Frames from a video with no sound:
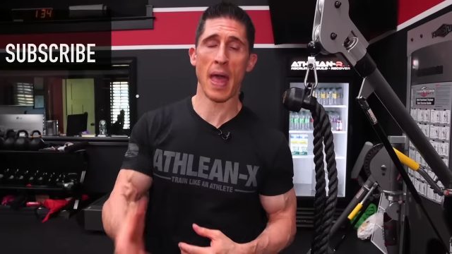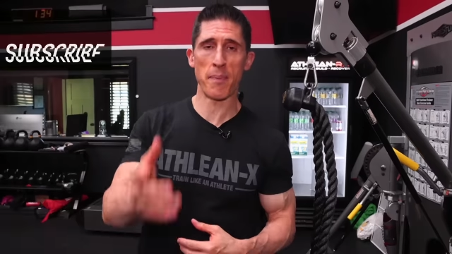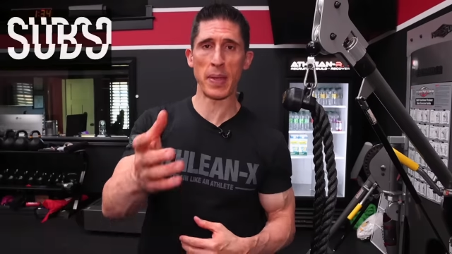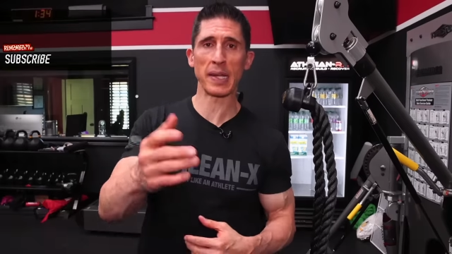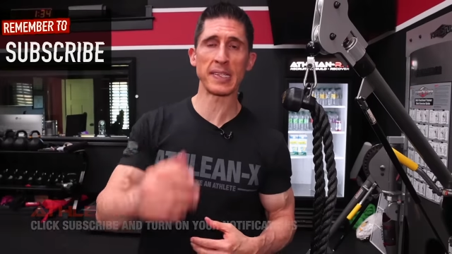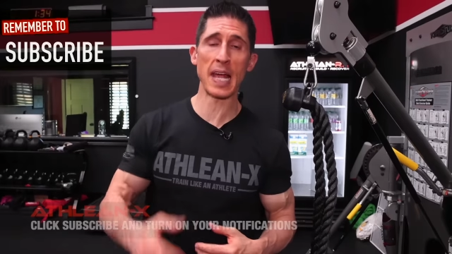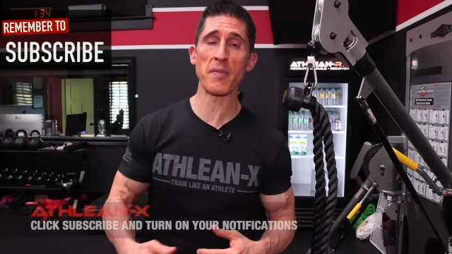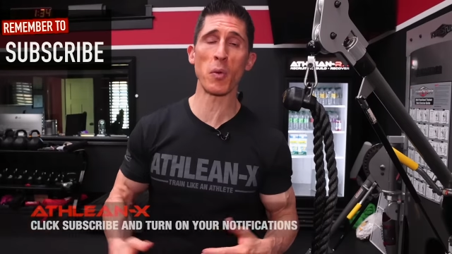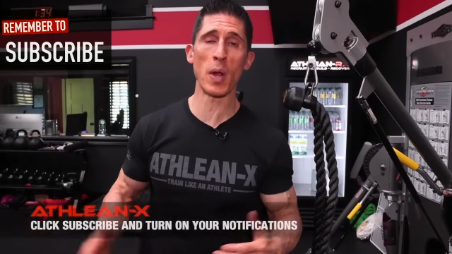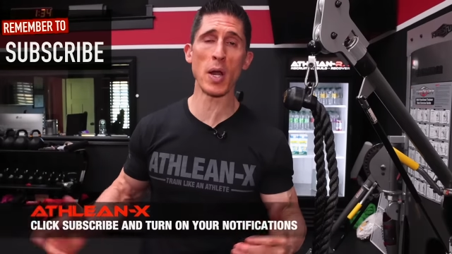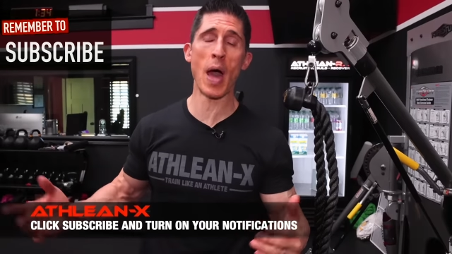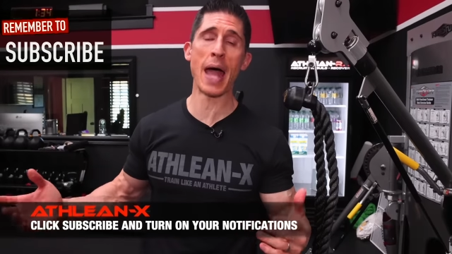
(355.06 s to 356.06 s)
That being said, if you
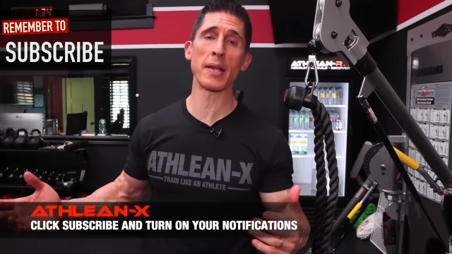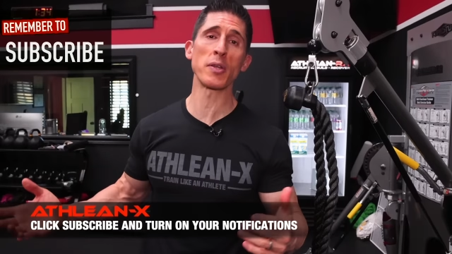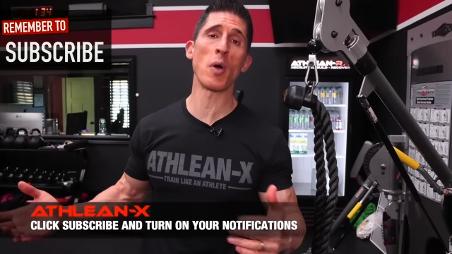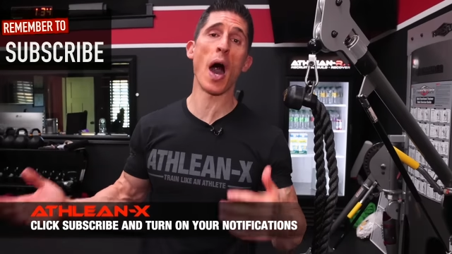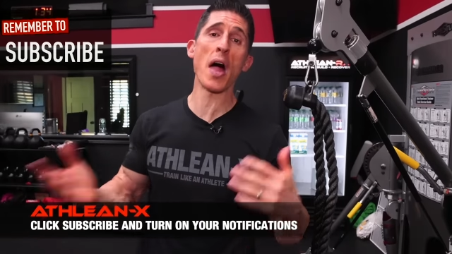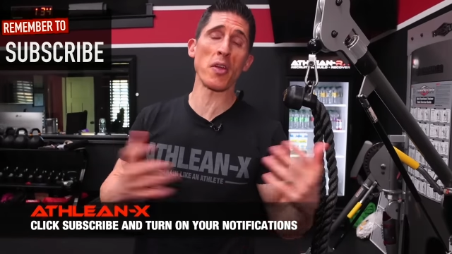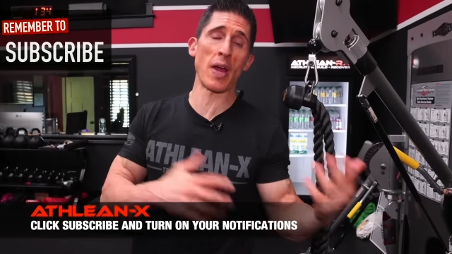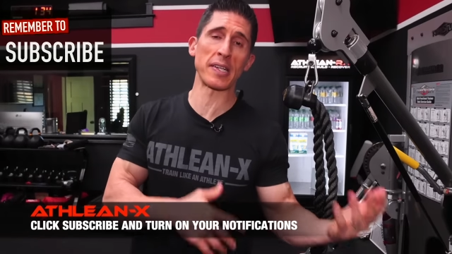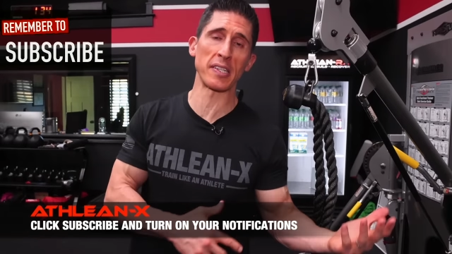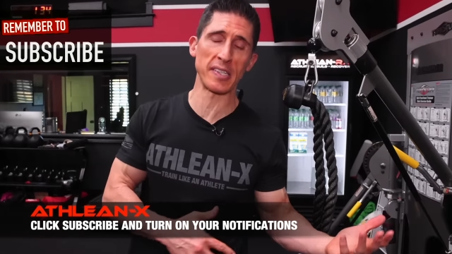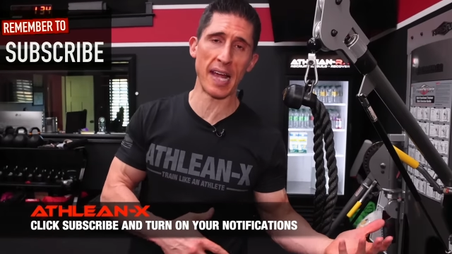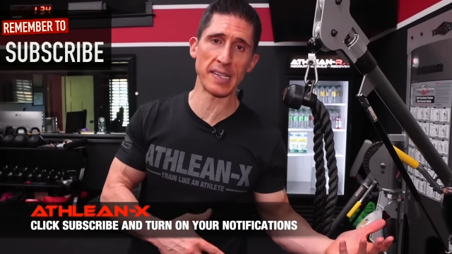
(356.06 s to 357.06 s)
want to know how to do other
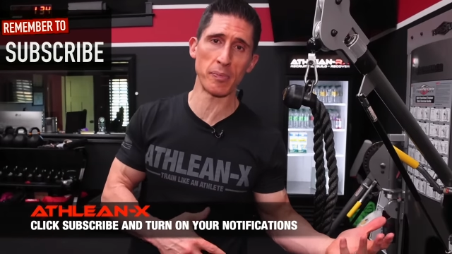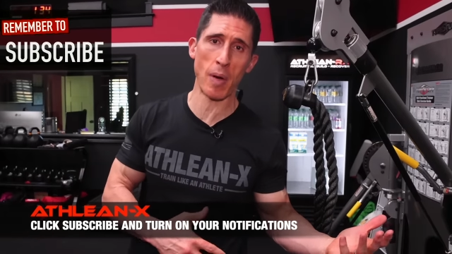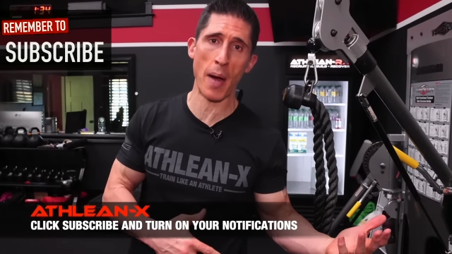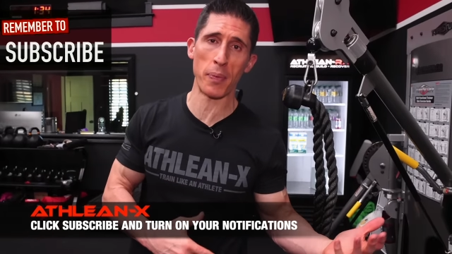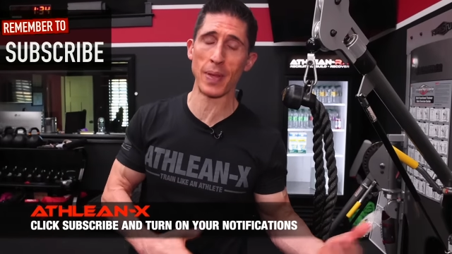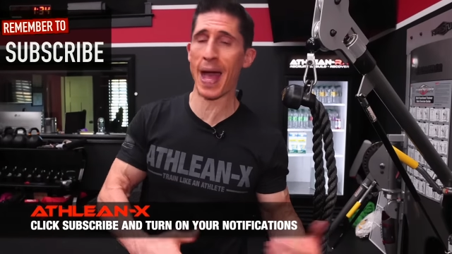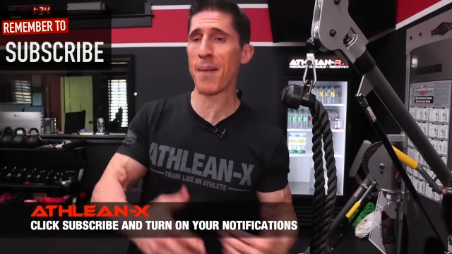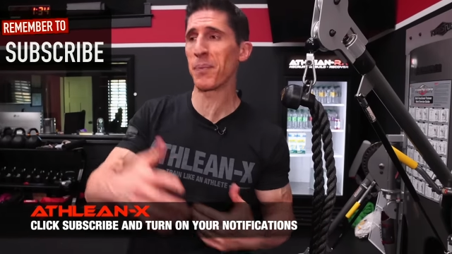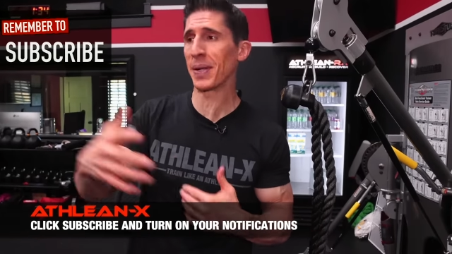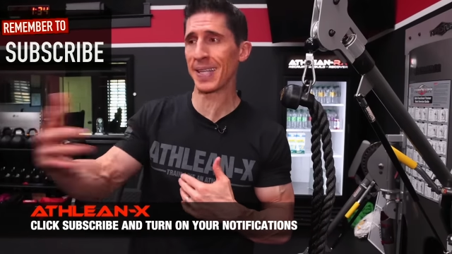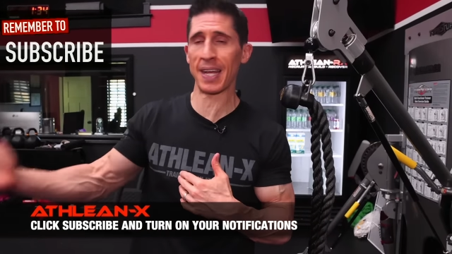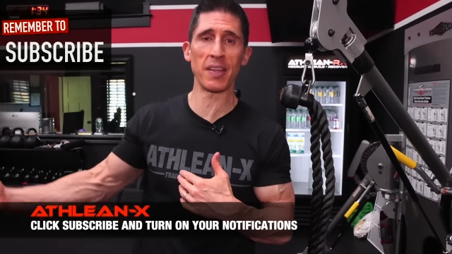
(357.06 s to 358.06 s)
exercises properly, I
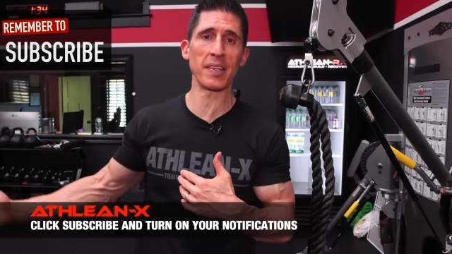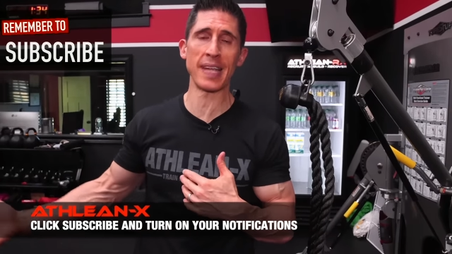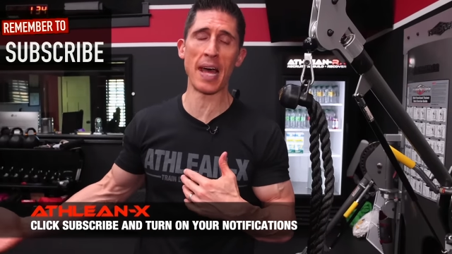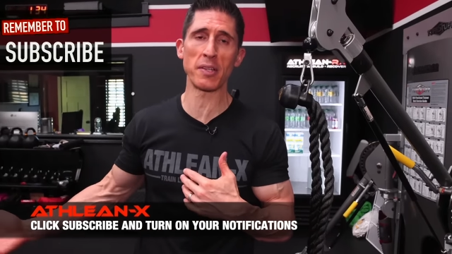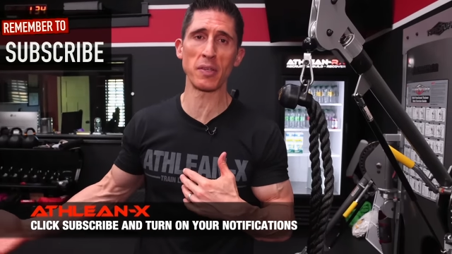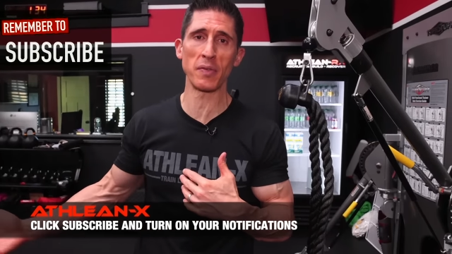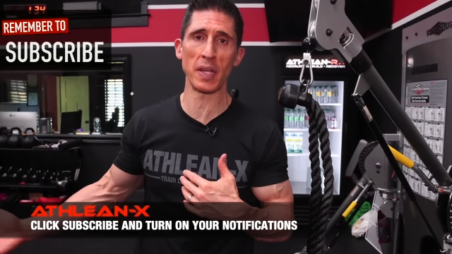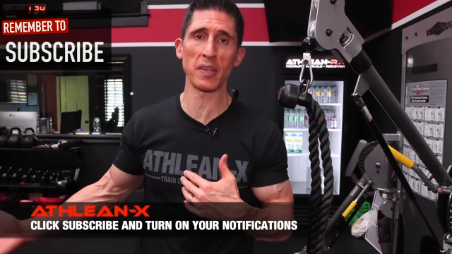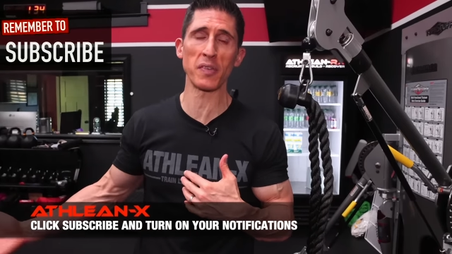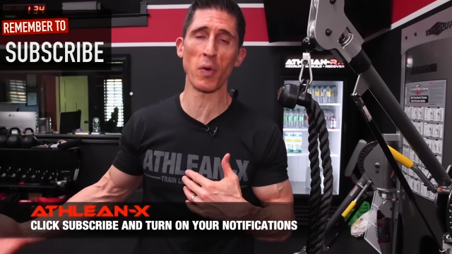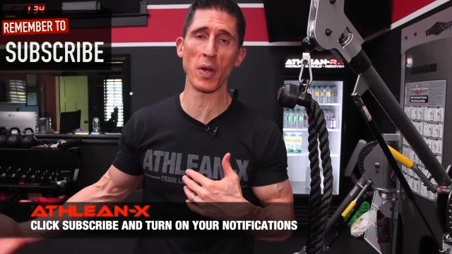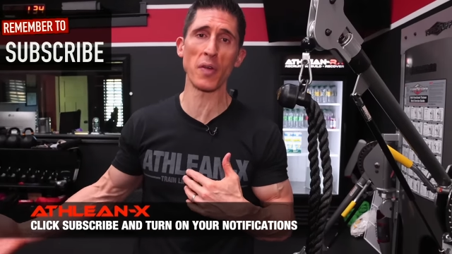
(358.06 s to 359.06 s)
put together these how-to
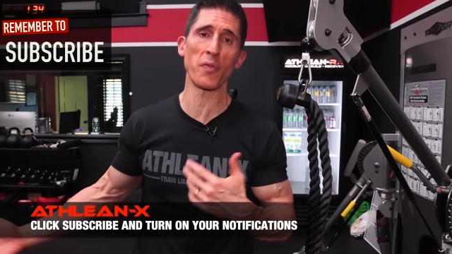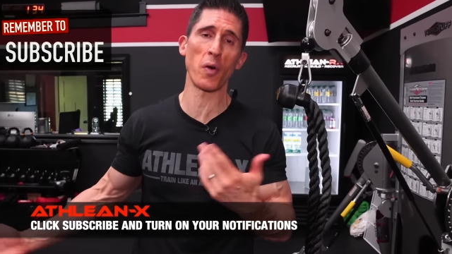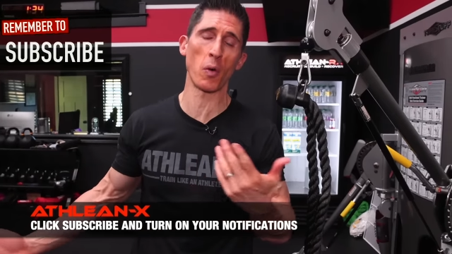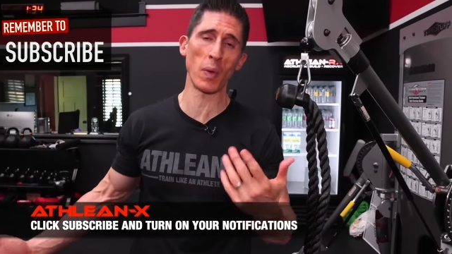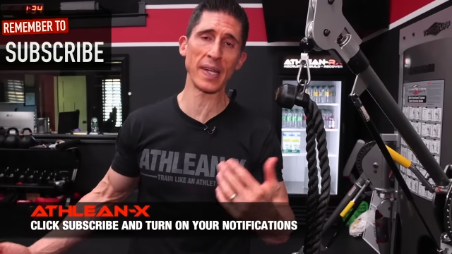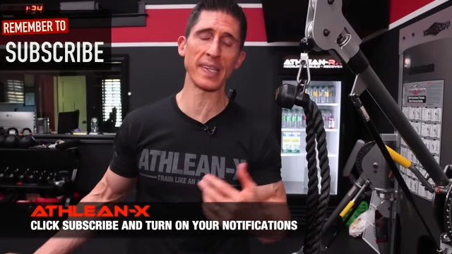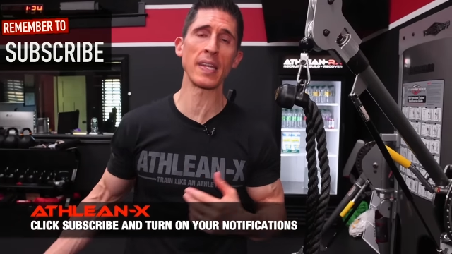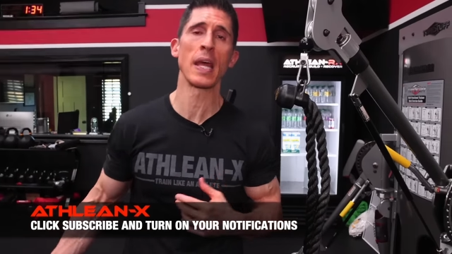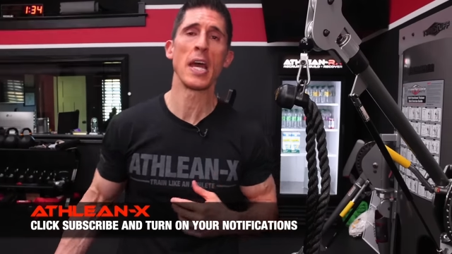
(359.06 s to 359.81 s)
videos for you for a reason.